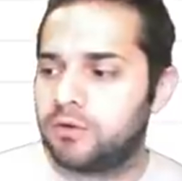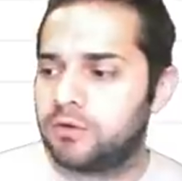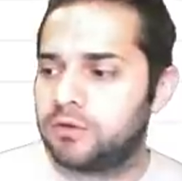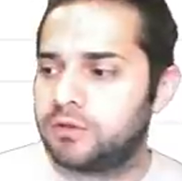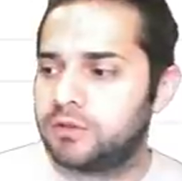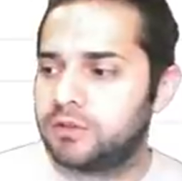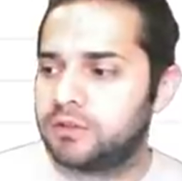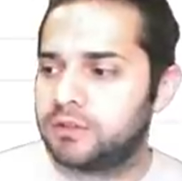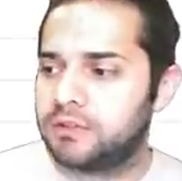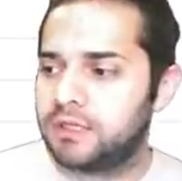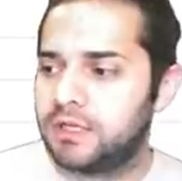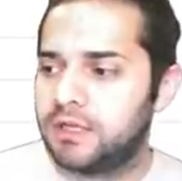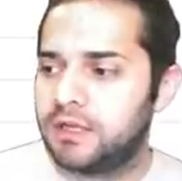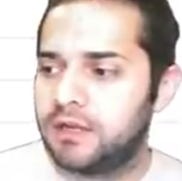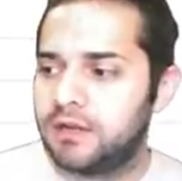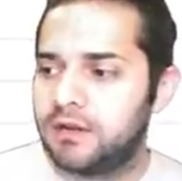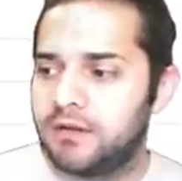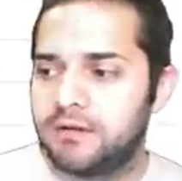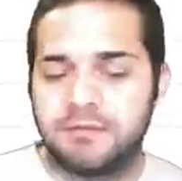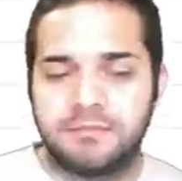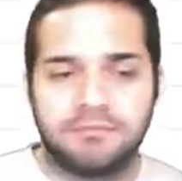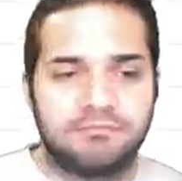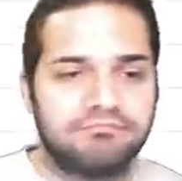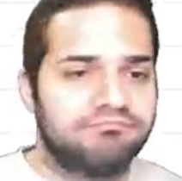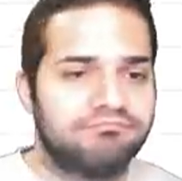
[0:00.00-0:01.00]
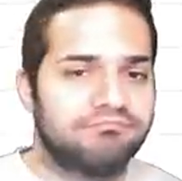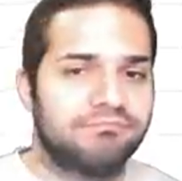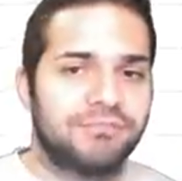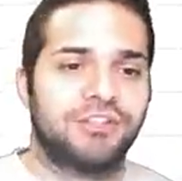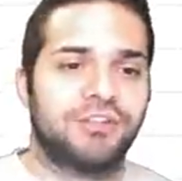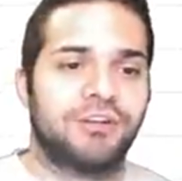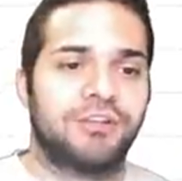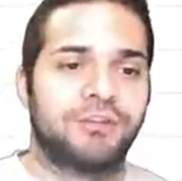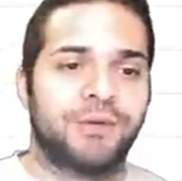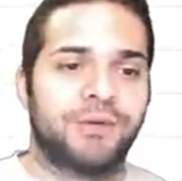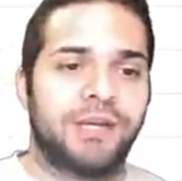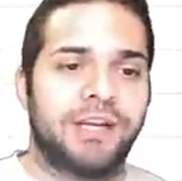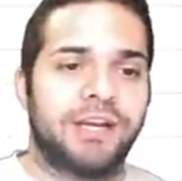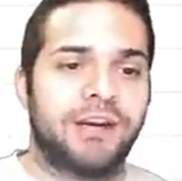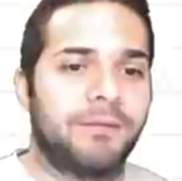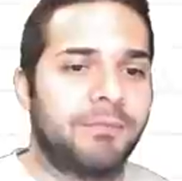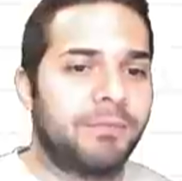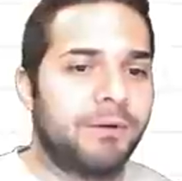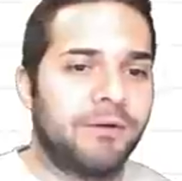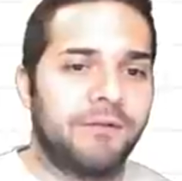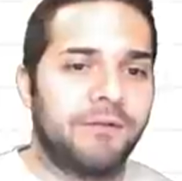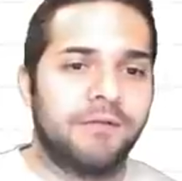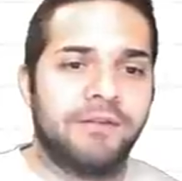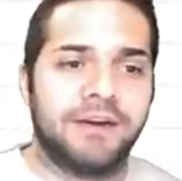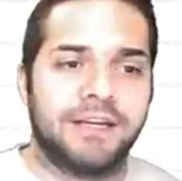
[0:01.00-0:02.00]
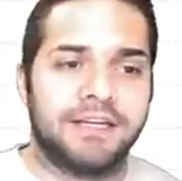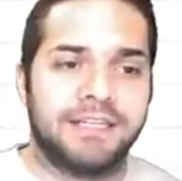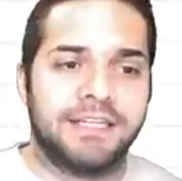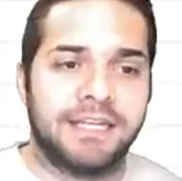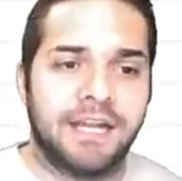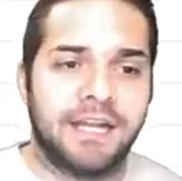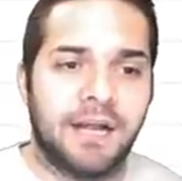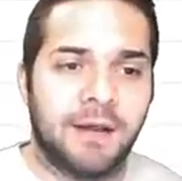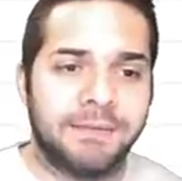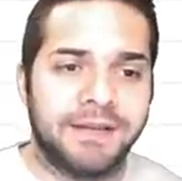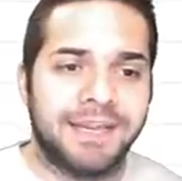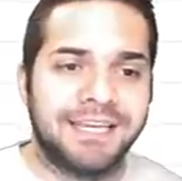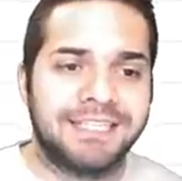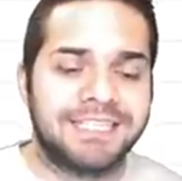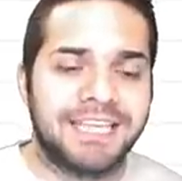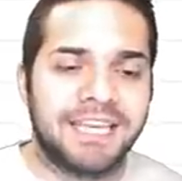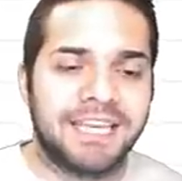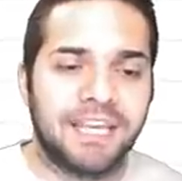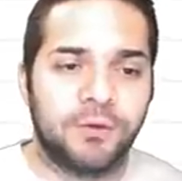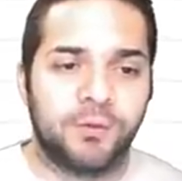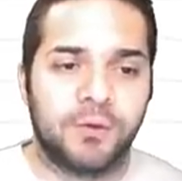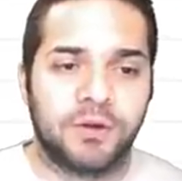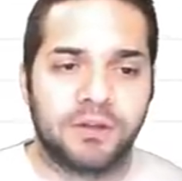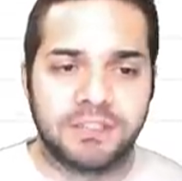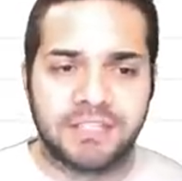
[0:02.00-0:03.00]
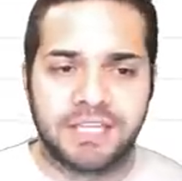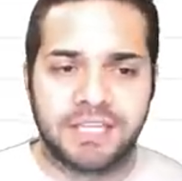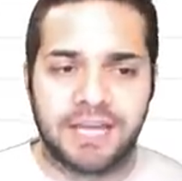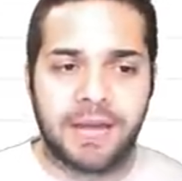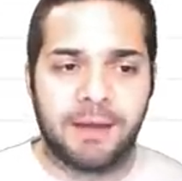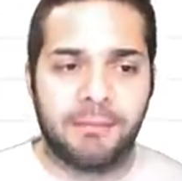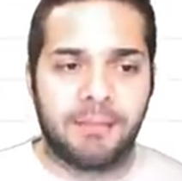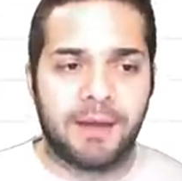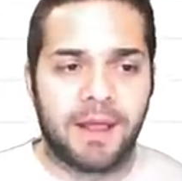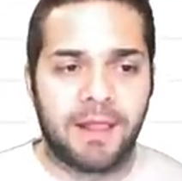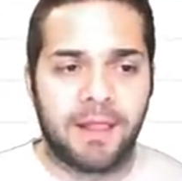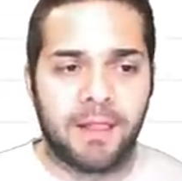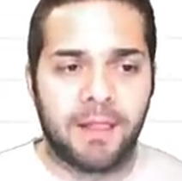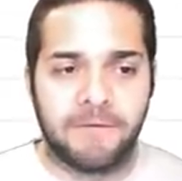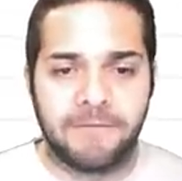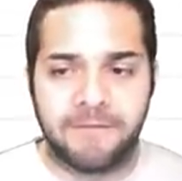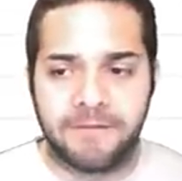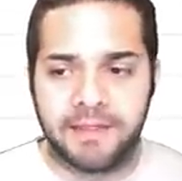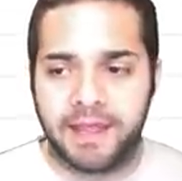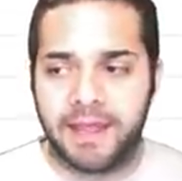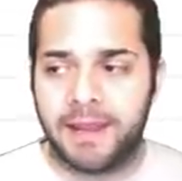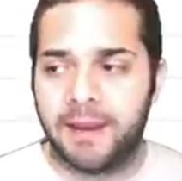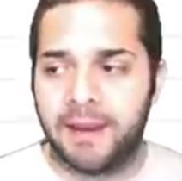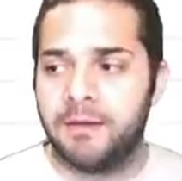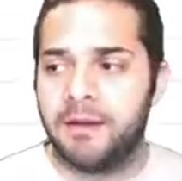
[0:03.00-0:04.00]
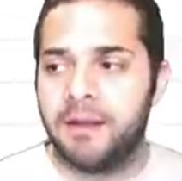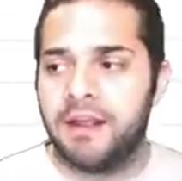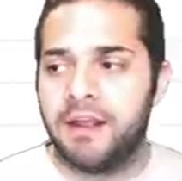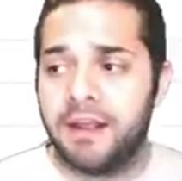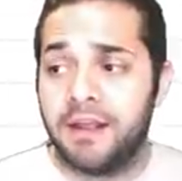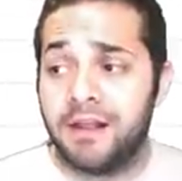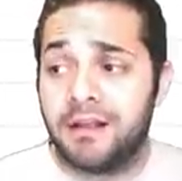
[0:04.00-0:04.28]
holders. Shows right here, perfect. It updates in real time, I love that.